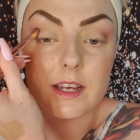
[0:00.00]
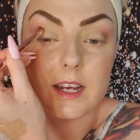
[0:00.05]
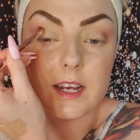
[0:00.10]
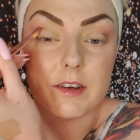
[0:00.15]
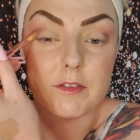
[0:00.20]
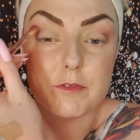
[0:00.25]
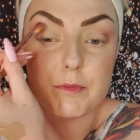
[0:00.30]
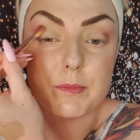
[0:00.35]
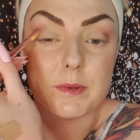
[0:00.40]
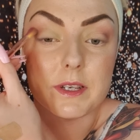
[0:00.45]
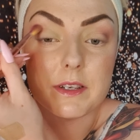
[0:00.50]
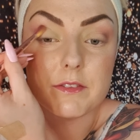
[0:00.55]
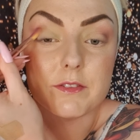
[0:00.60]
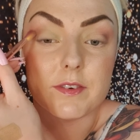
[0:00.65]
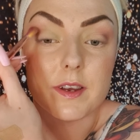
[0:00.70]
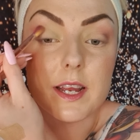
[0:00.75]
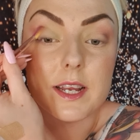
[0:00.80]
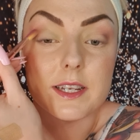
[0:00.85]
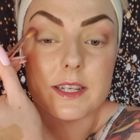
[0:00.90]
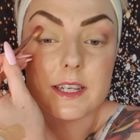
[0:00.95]
I've been
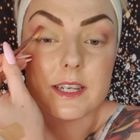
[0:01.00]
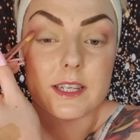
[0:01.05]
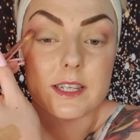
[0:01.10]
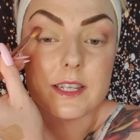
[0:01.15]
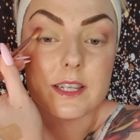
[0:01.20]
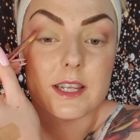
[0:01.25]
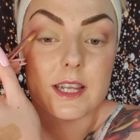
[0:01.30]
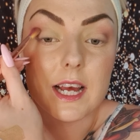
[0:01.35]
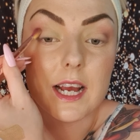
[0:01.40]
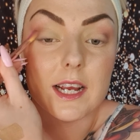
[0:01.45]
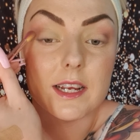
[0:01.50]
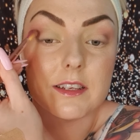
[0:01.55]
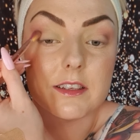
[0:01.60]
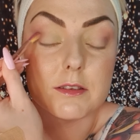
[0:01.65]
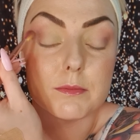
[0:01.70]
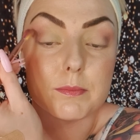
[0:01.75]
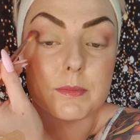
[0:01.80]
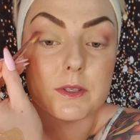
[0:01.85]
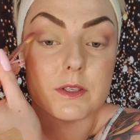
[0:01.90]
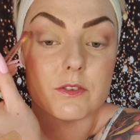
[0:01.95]
finding that has
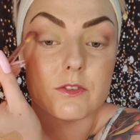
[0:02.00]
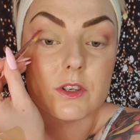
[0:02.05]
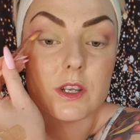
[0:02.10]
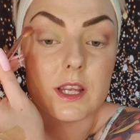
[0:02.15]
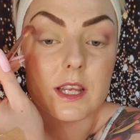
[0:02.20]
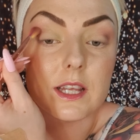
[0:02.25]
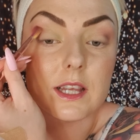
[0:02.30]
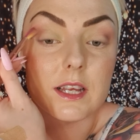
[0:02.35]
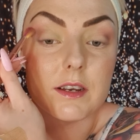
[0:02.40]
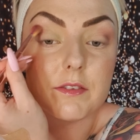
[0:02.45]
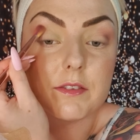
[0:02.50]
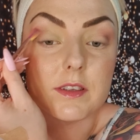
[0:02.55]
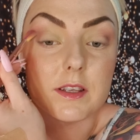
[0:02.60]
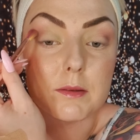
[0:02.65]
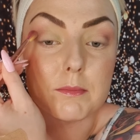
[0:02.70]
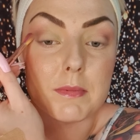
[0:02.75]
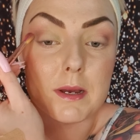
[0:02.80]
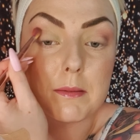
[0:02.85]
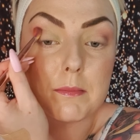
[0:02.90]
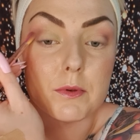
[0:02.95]
been really
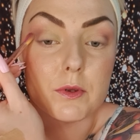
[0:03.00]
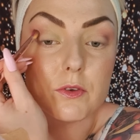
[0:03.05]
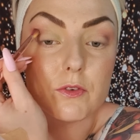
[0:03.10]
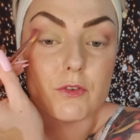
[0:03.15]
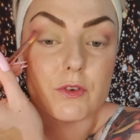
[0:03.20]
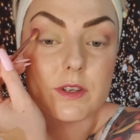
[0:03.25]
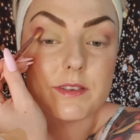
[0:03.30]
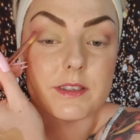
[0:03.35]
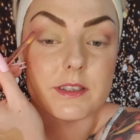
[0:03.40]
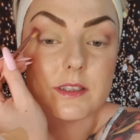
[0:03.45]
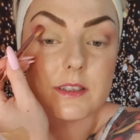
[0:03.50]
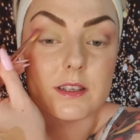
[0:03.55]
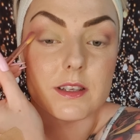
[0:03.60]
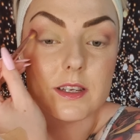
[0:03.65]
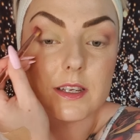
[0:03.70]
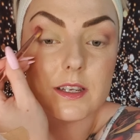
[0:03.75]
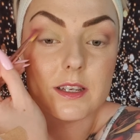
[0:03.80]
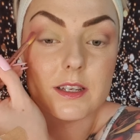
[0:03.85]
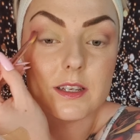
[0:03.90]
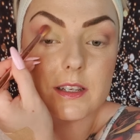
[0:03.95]
lifting my mood
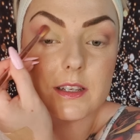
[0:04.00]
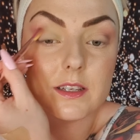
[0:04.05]
recently,